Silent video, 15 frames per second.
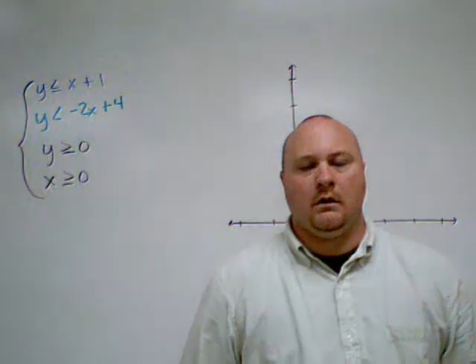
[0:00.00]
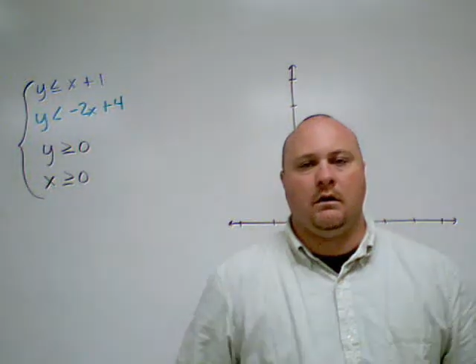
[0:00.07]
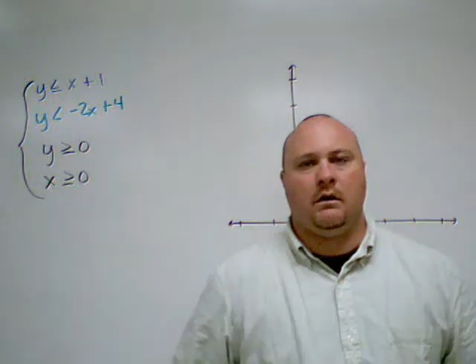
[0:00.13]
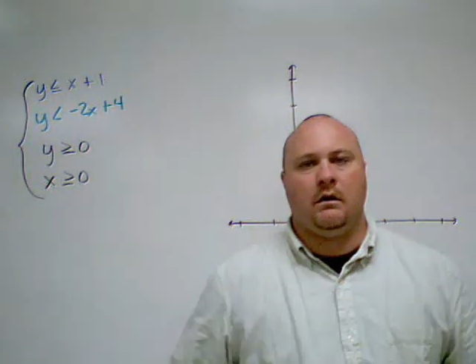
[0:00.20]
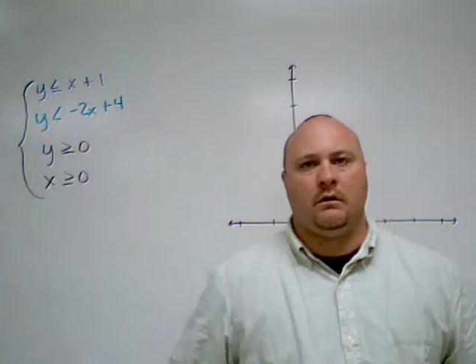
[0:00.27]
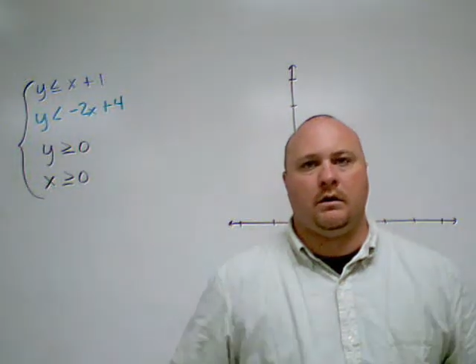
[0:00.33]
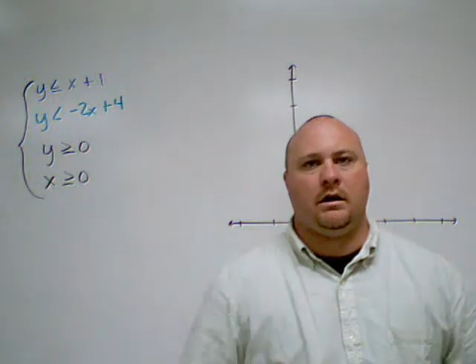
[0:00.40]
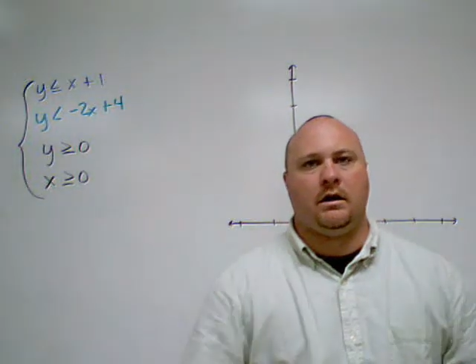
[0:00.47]

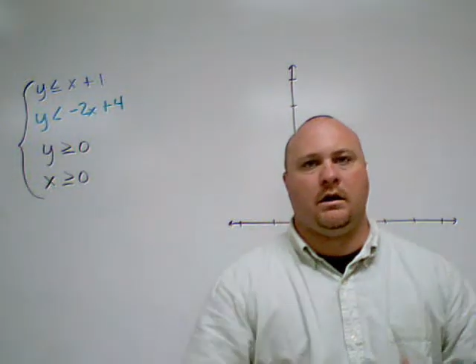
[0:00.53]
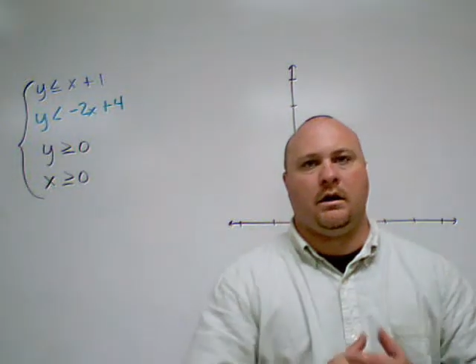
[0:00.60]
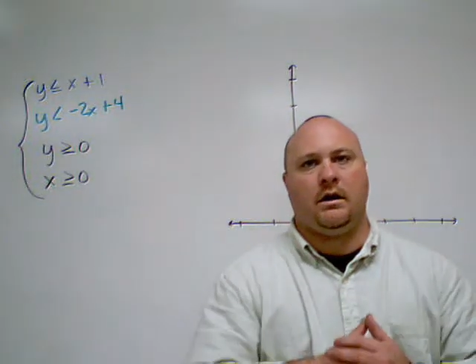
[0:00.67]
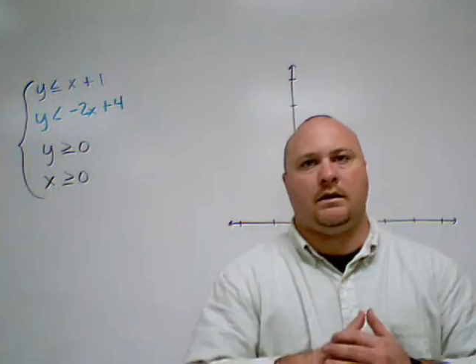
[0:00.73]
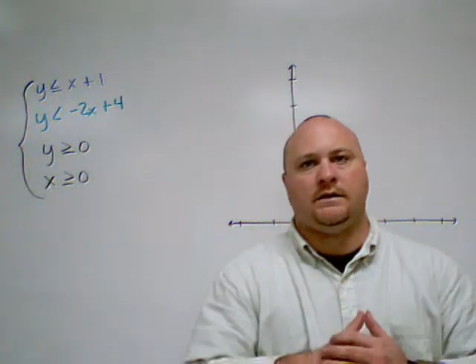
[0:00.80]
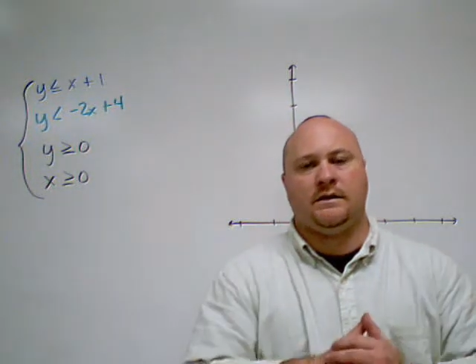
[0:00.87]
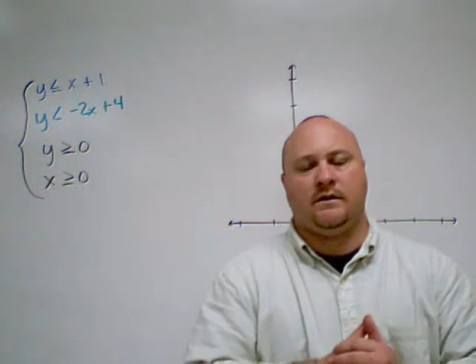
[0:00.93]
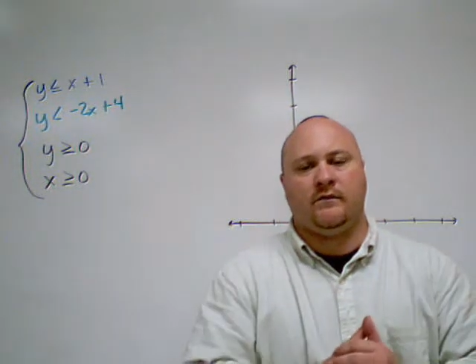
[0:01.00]
Okay, uh,
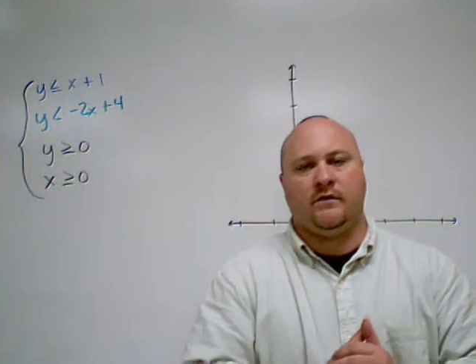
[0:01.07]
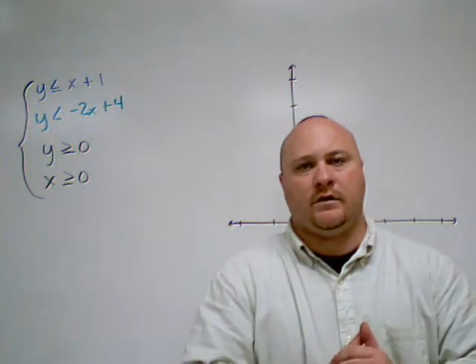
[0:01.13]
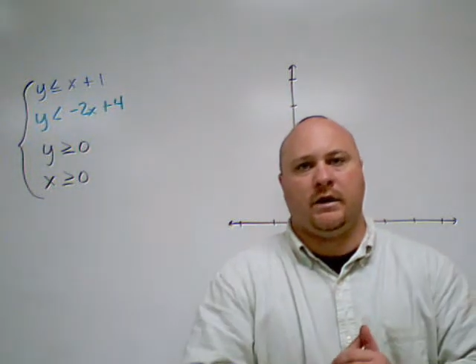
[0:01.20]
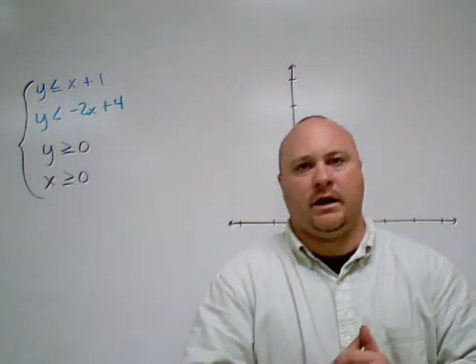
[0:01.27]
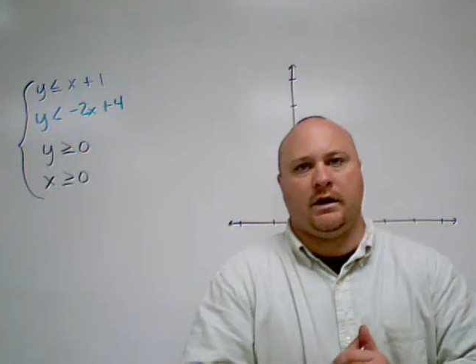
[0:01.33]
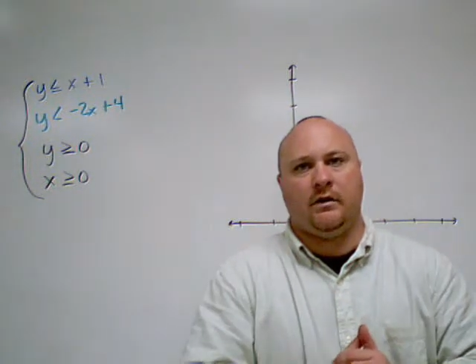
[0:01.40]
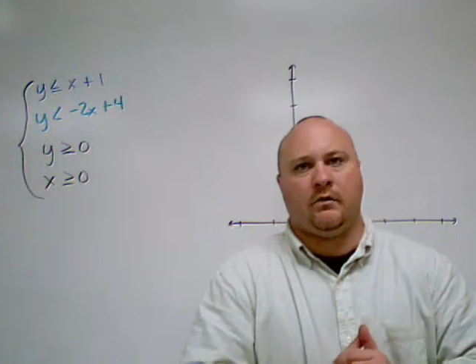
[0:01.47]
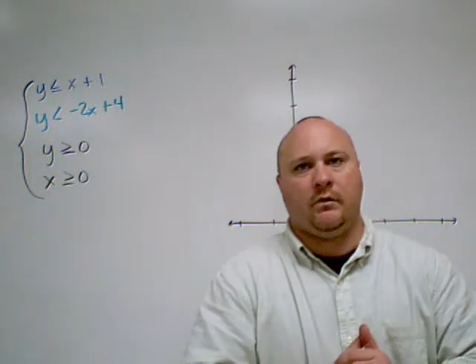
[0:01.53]
time for
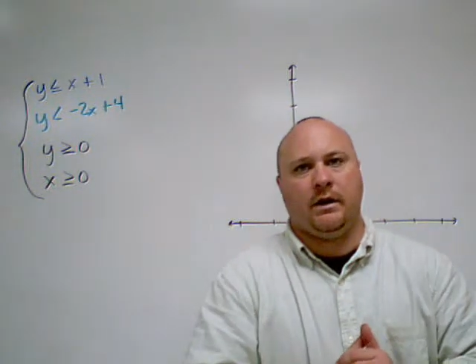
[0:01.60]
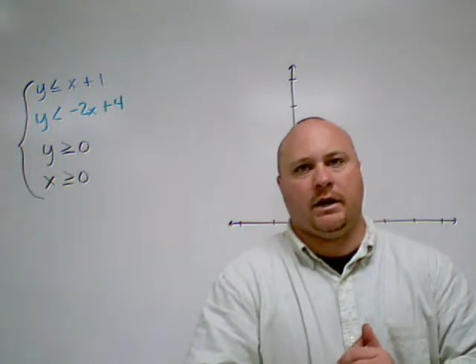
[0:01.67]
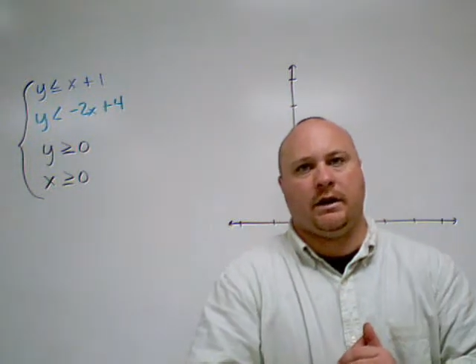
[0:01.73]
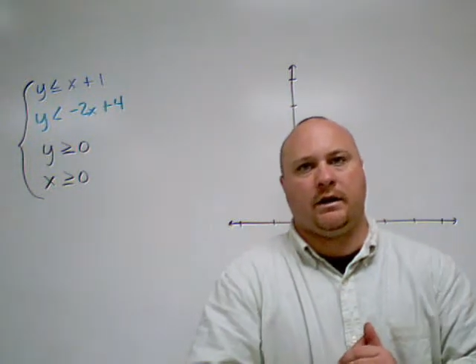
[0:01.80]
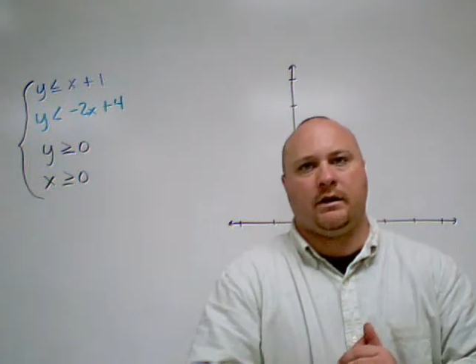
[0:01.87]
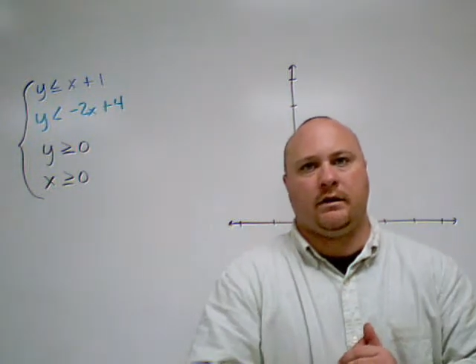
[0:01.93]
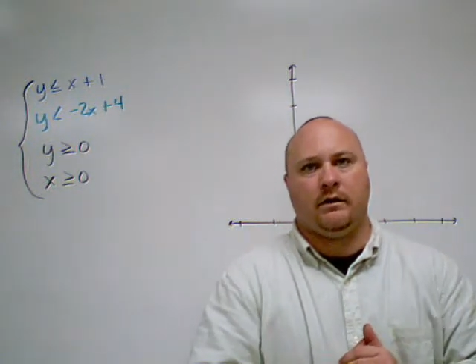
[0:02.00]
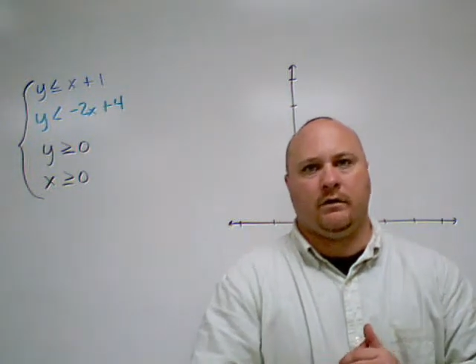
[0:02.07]
a quick
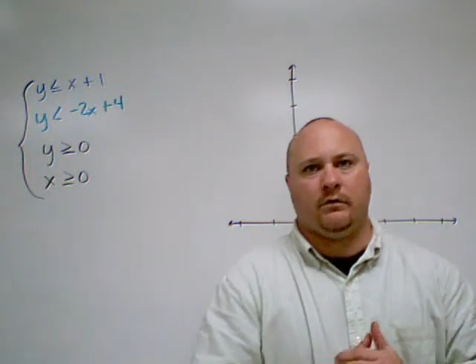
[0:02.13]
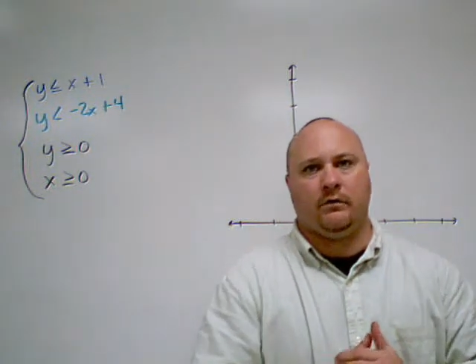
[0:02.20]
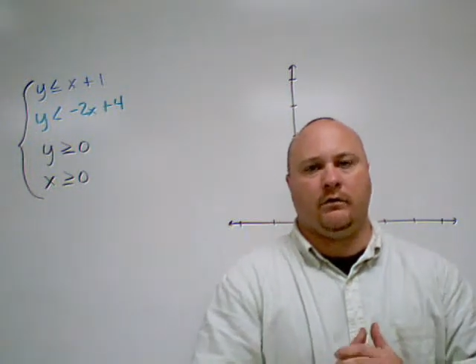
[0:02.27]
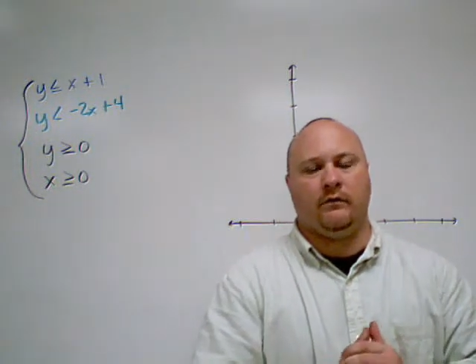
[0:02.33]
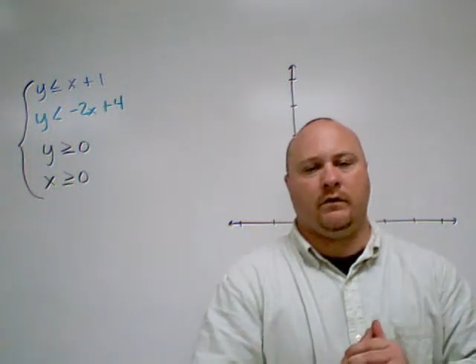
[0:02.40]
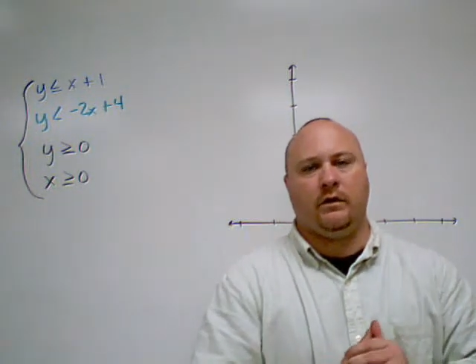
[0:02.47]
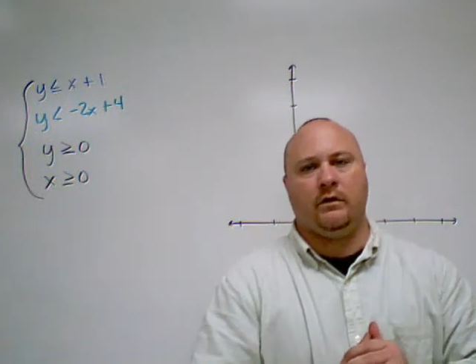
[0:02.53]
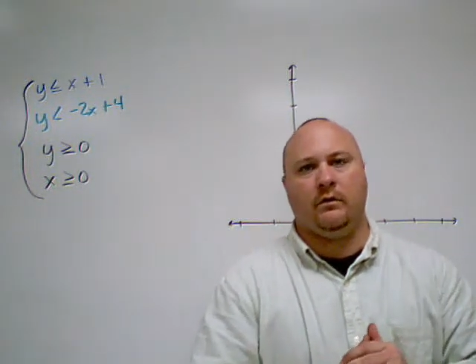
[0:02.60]

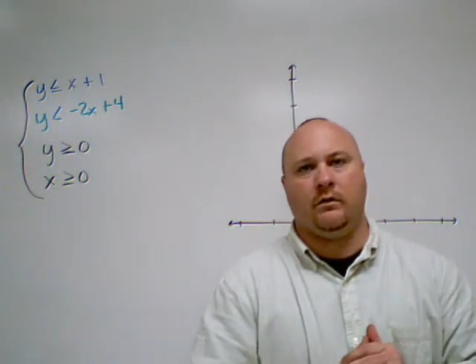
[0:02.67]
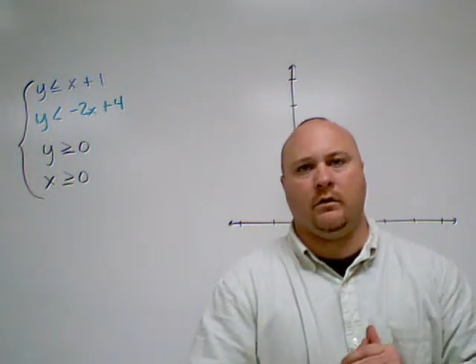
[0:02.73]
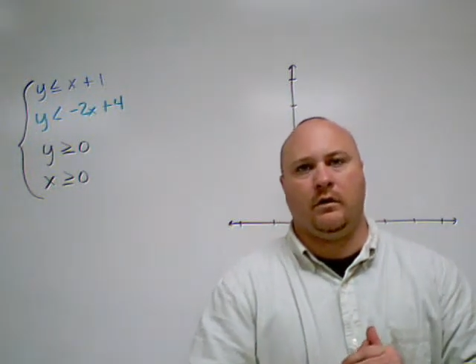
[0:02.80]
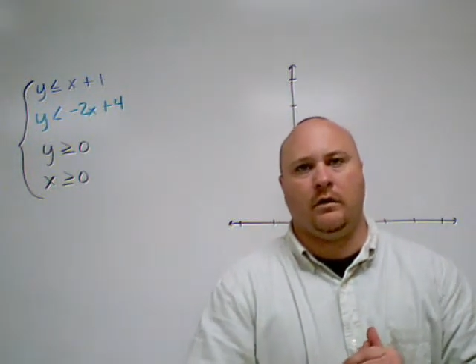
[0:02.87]
review